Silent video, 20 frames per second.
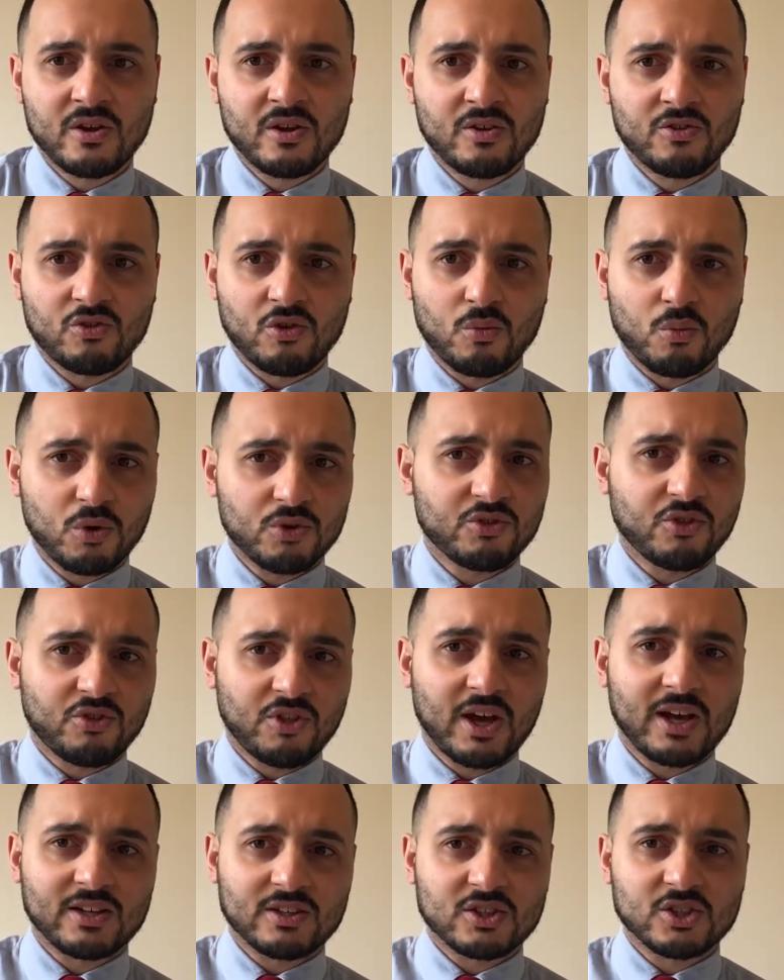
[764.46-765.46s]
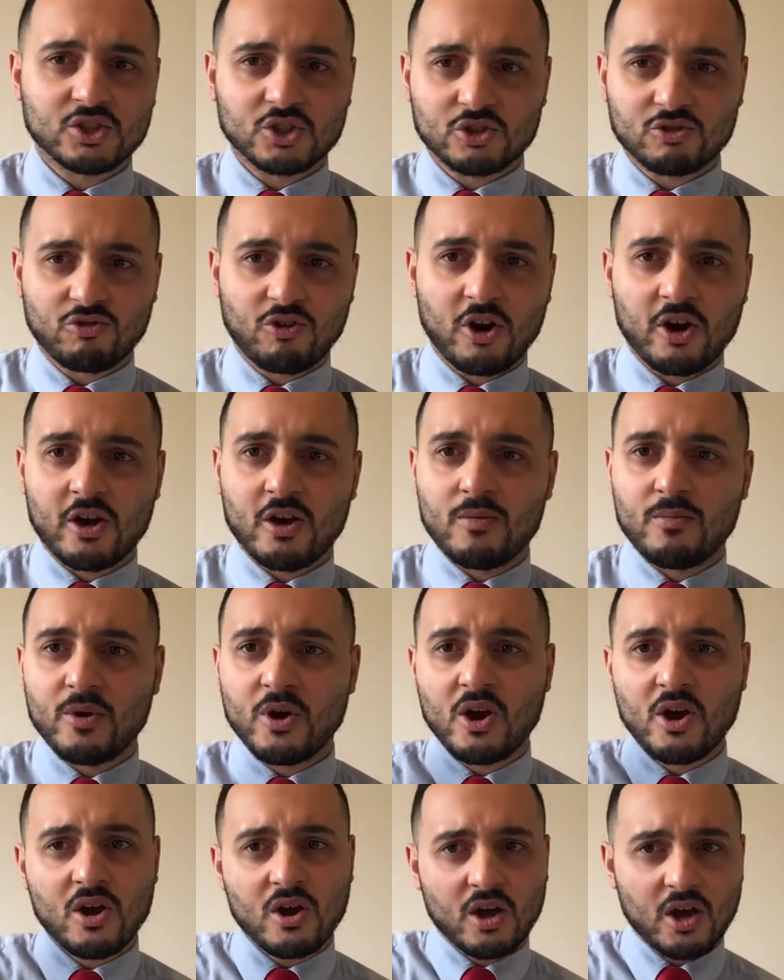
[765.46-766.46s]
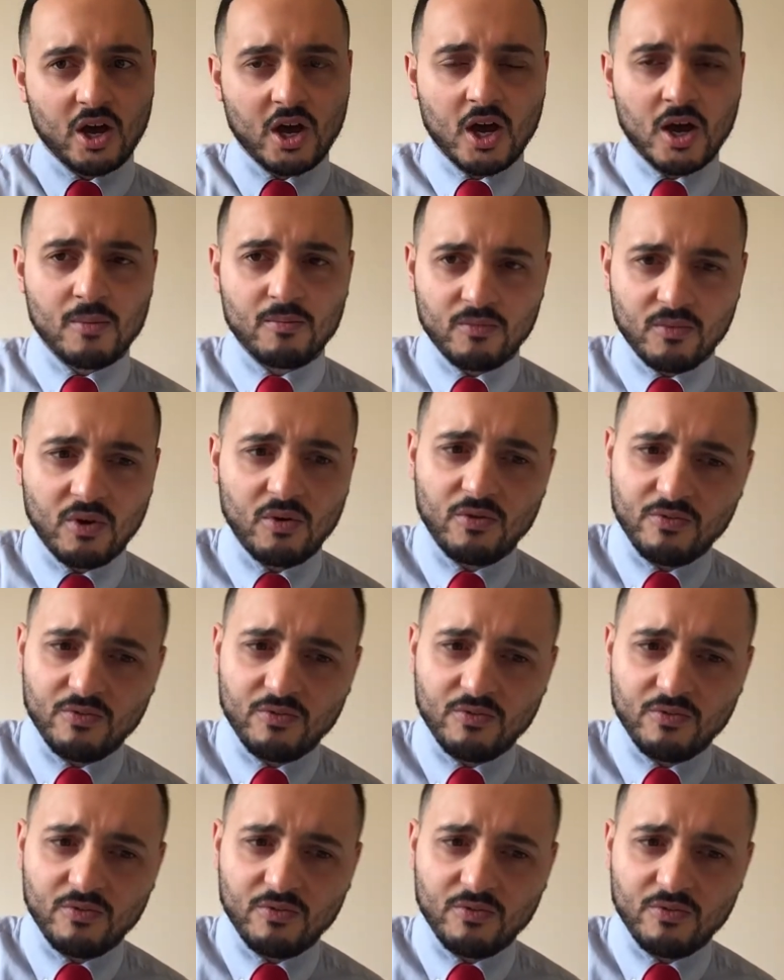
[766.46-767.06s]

So what did that describe? Um,